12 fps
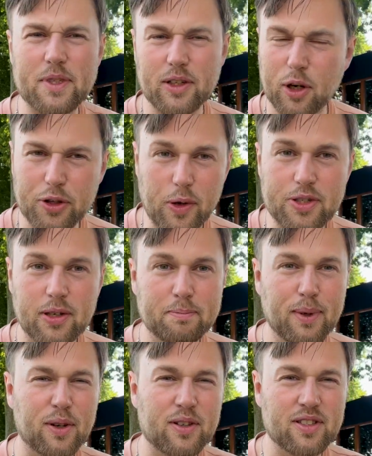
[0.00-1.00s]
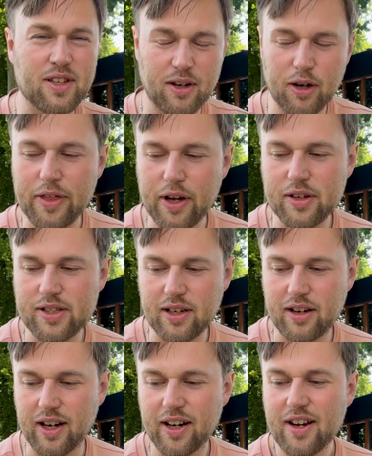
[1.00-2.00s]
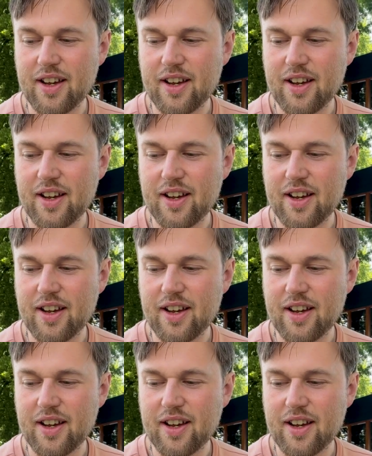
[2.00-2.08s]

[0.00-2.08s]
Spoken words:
and oh, those are books, and oh, those are